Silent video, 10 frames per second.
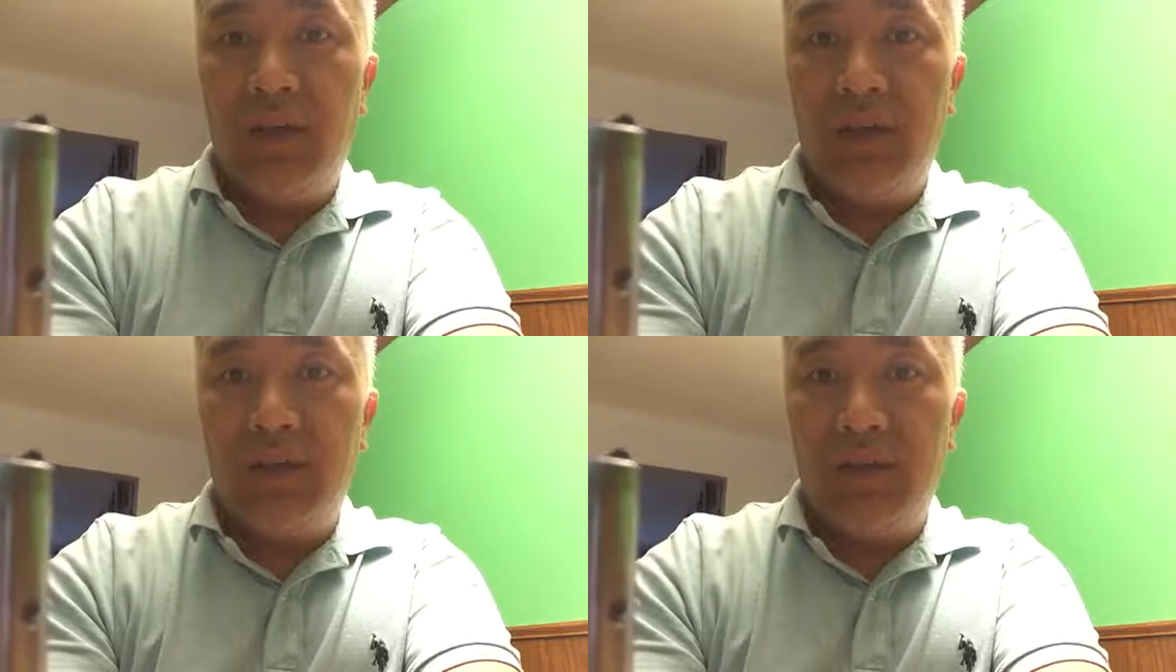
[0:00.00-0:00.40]

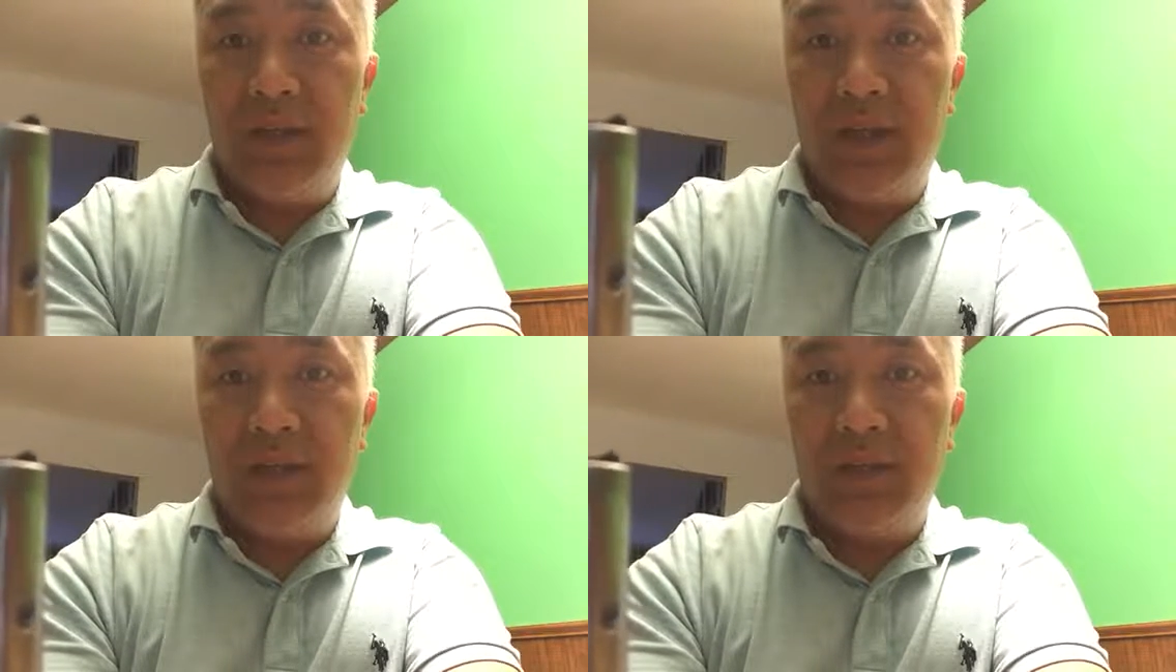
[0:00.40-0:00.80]
It
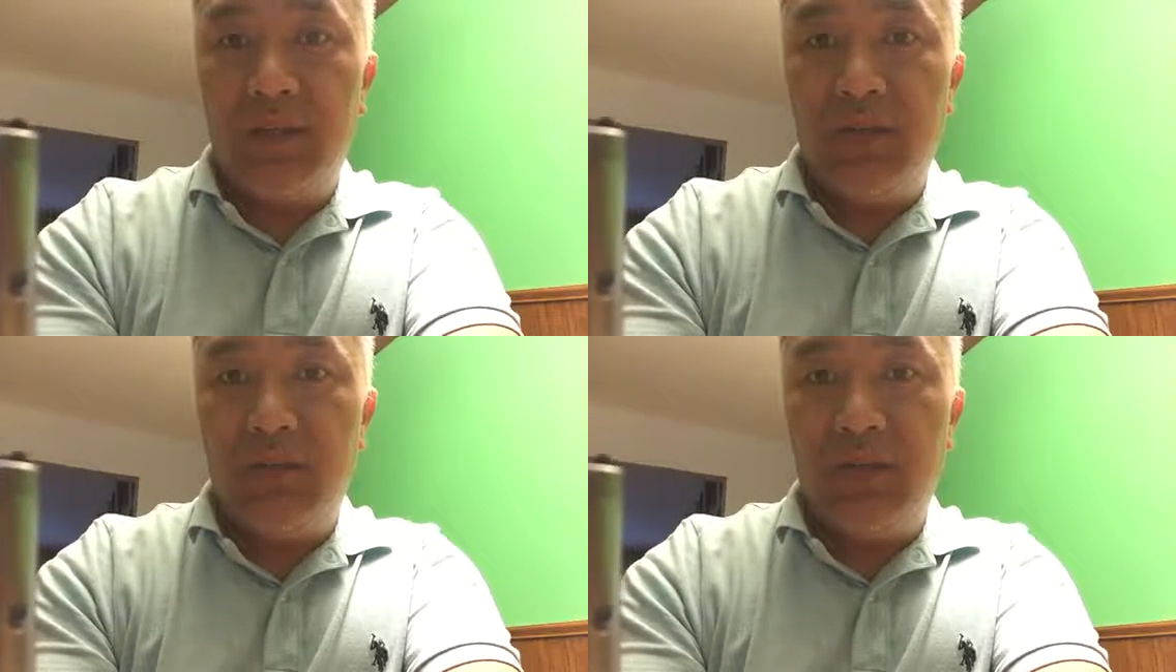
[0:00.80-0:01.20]

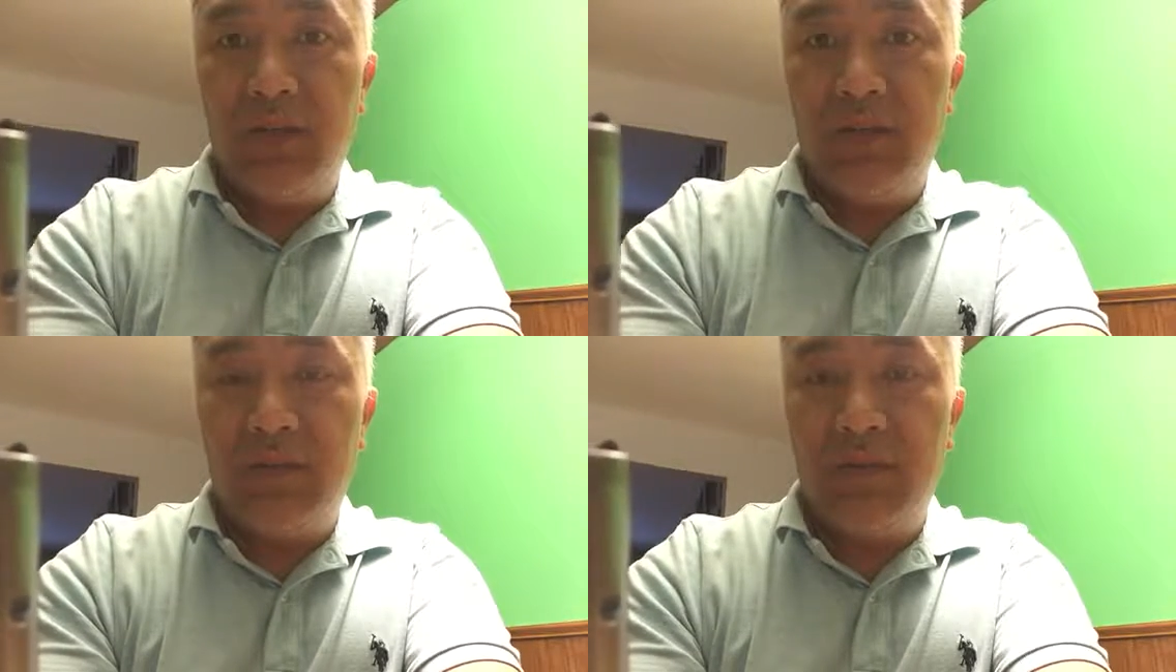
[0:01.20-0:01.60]
actually
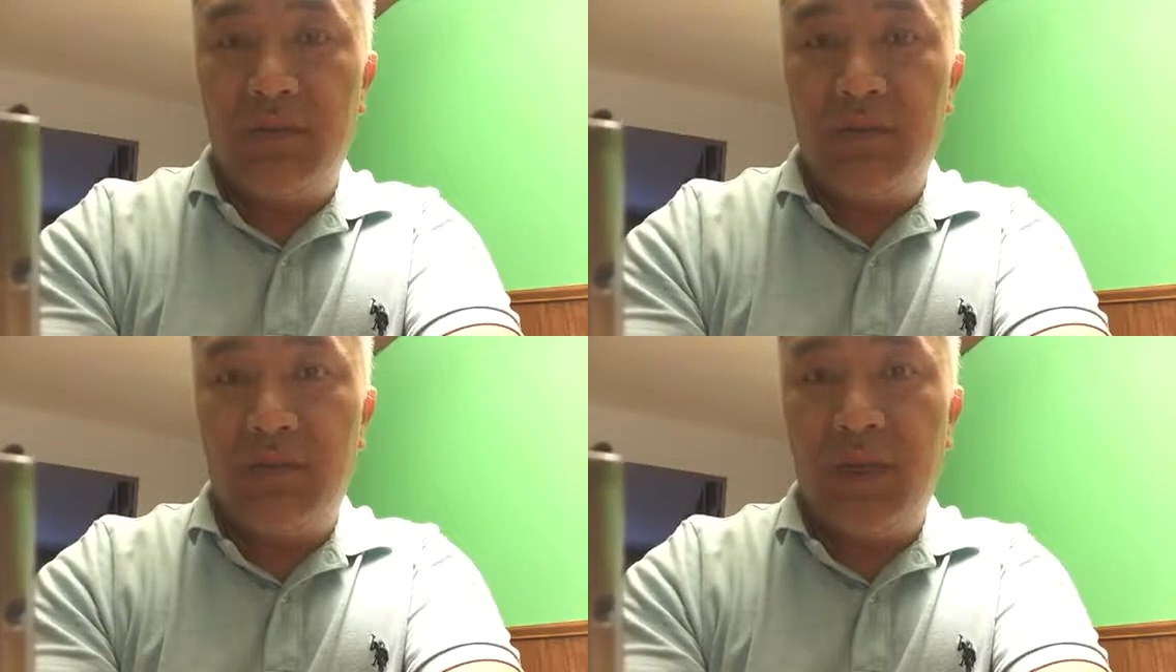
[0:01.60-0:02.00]
was
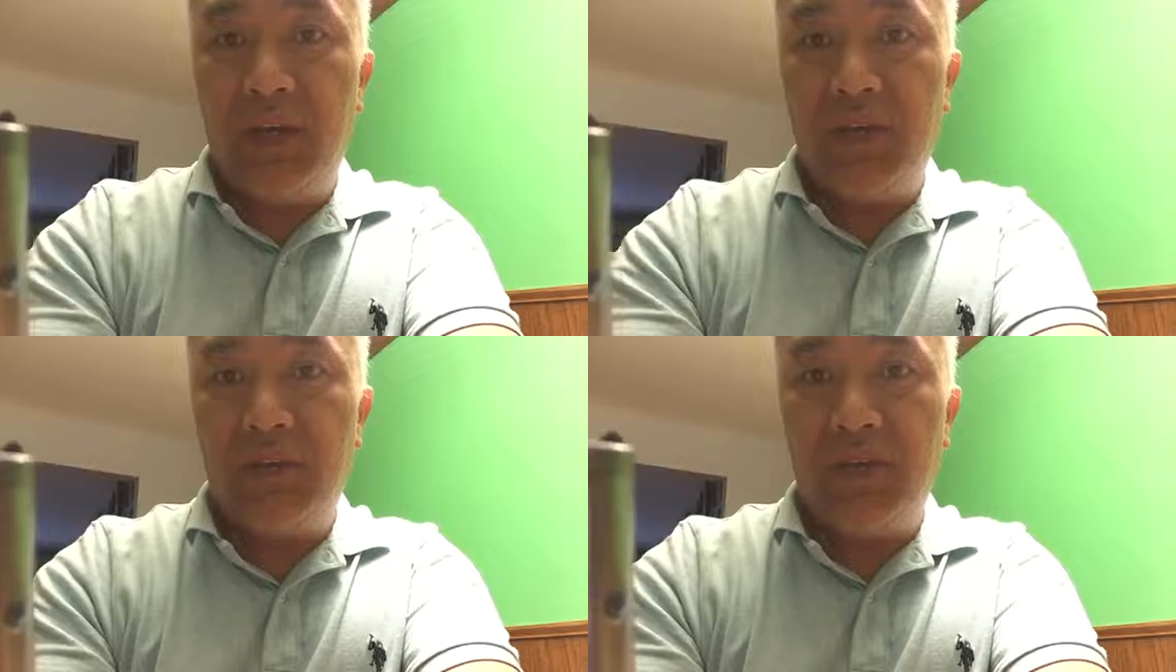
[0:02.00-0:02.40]

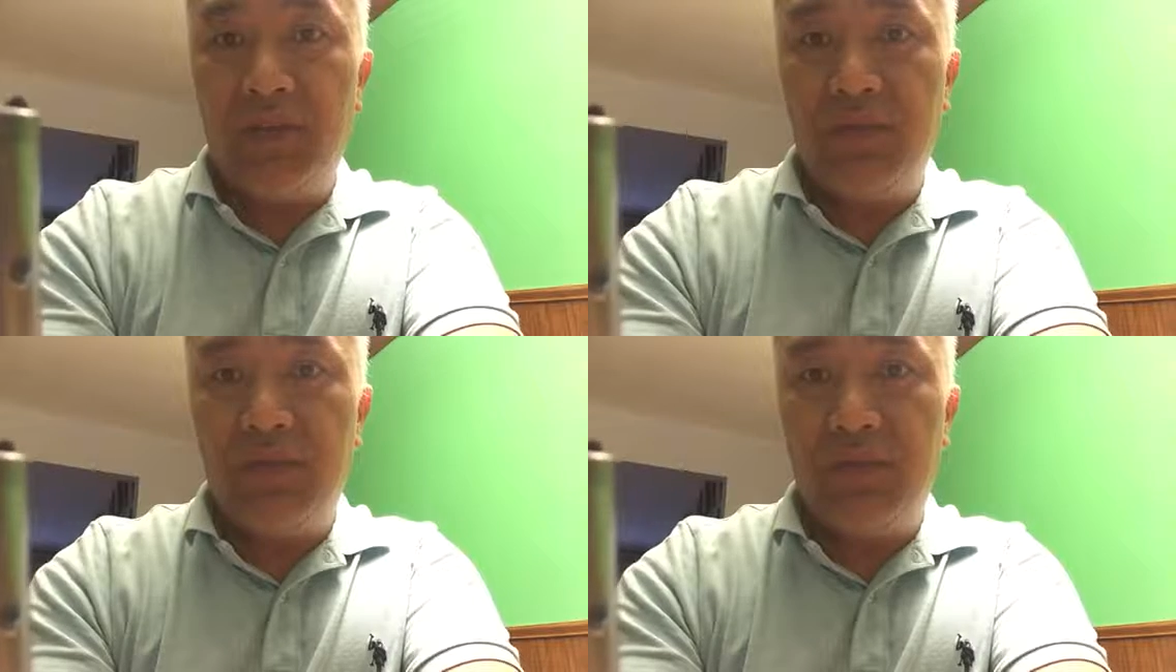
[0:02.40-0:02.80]

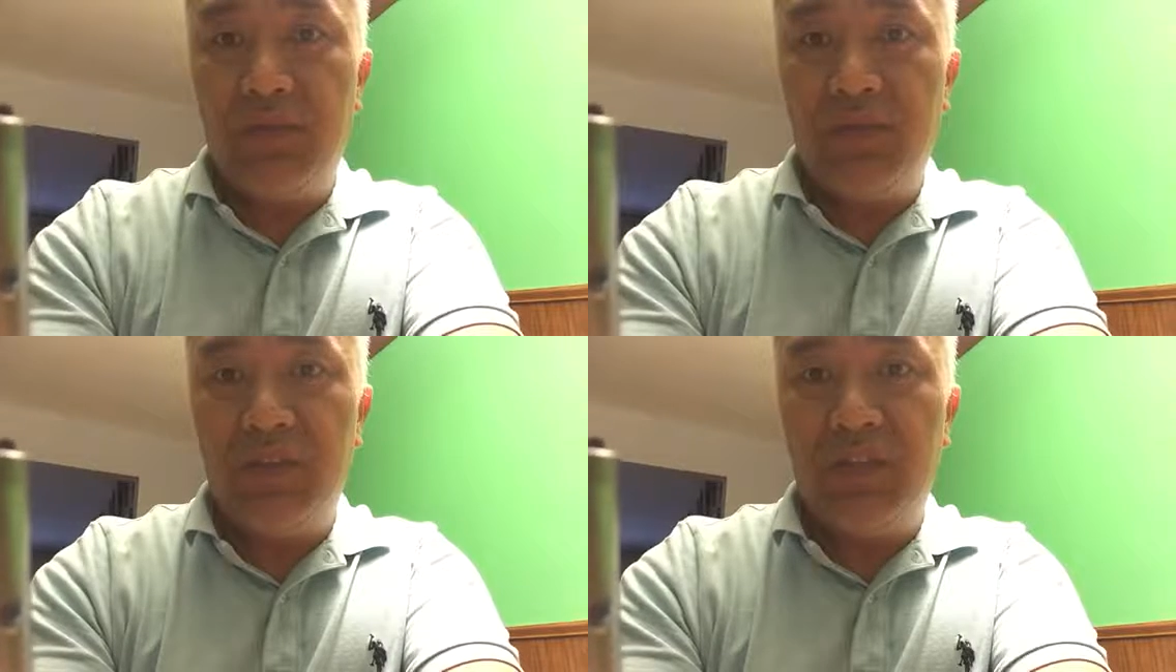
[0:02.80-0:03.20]
penetrate
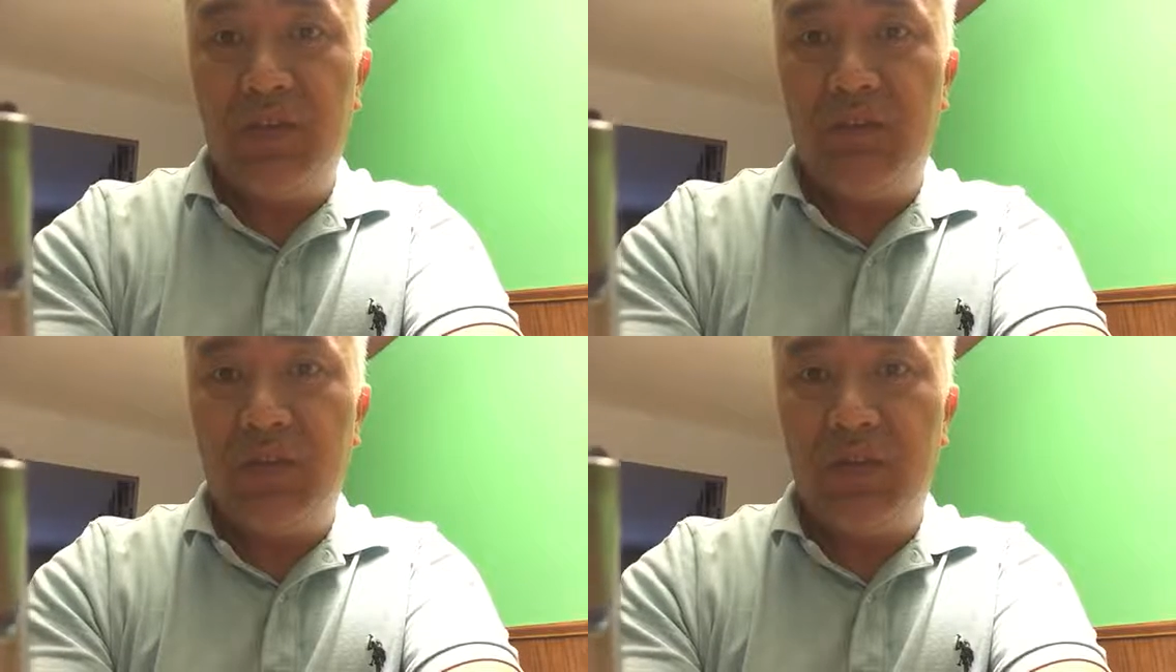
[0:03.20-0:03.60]
through
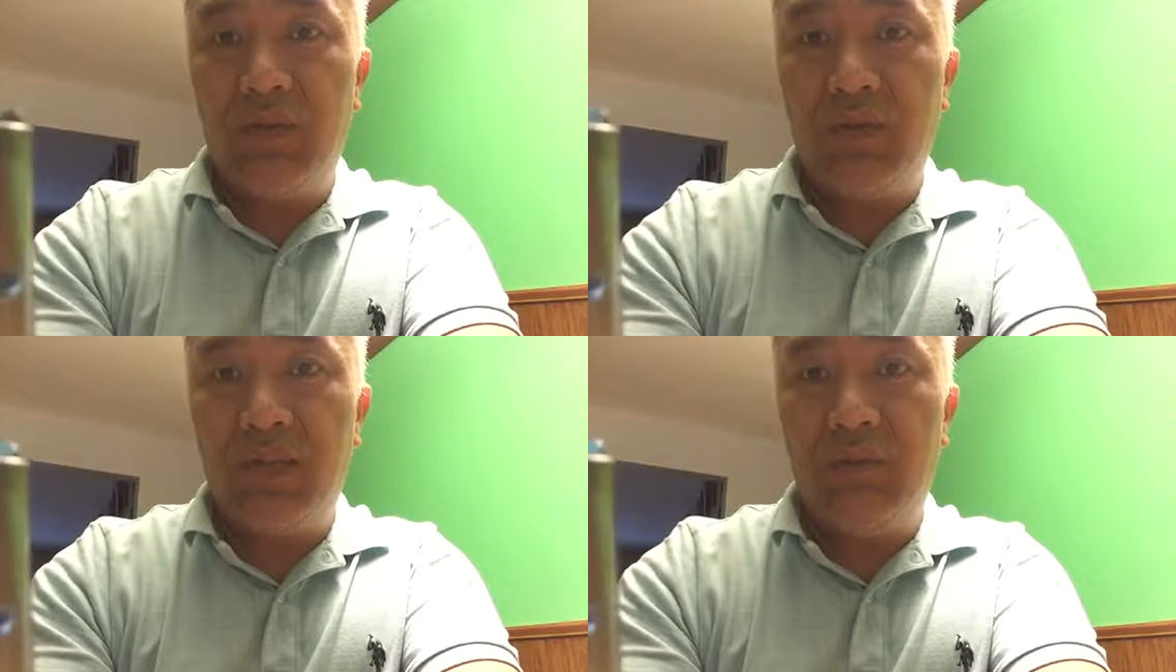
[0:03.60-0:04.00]
deeper
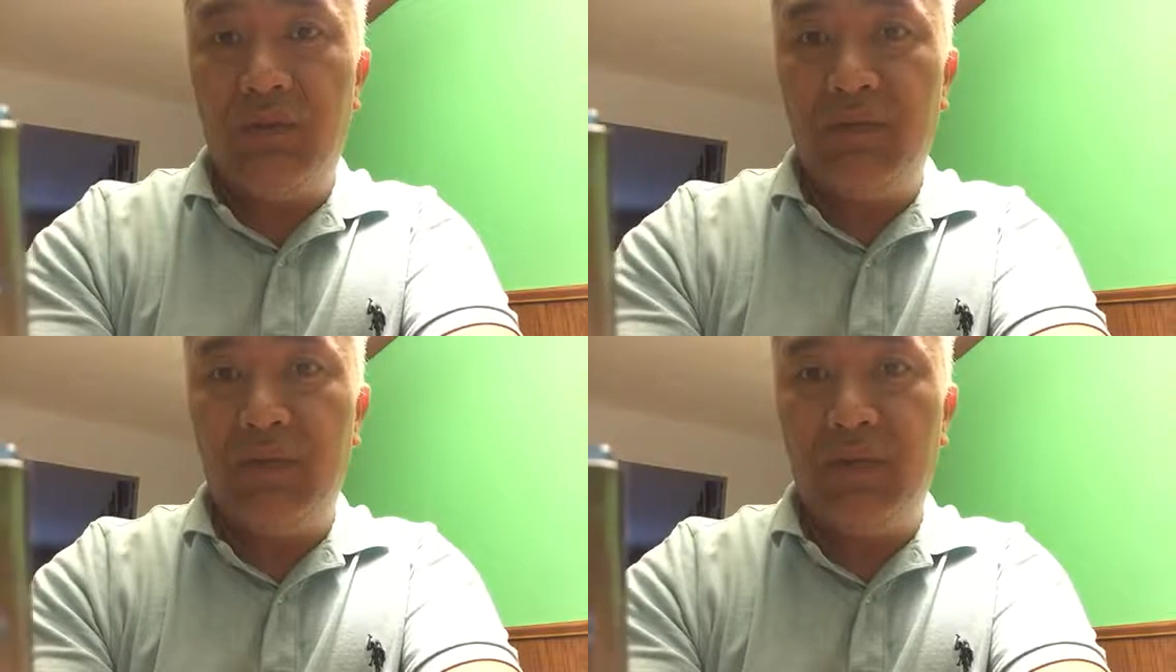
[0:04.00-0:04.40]
than
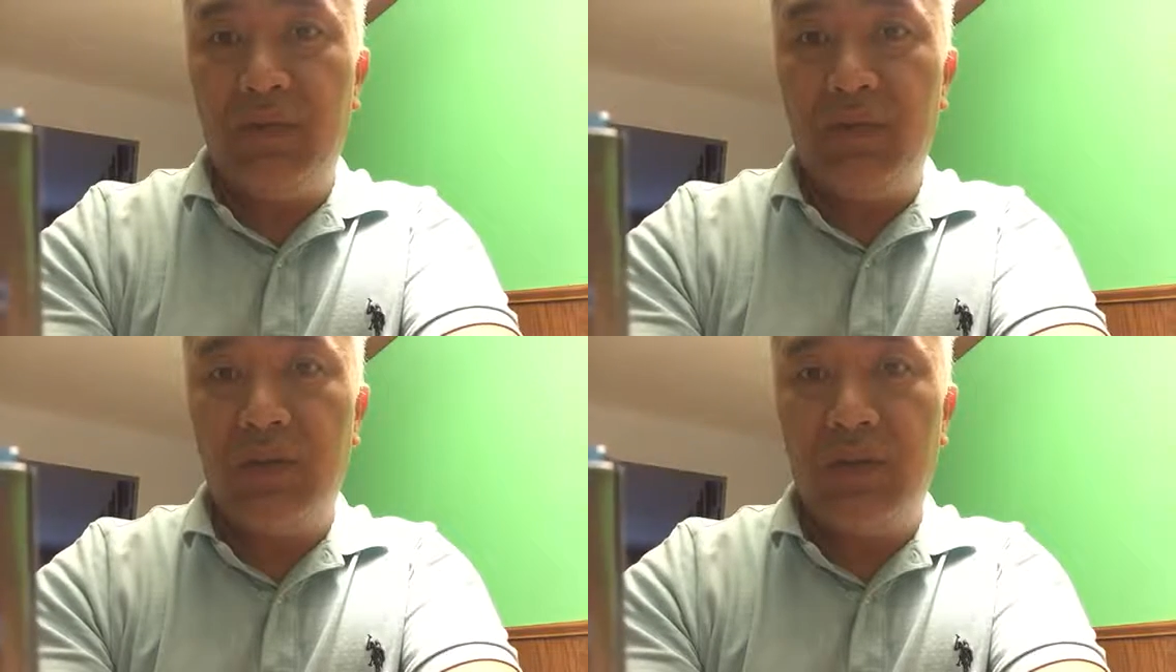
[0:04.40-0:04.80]
before.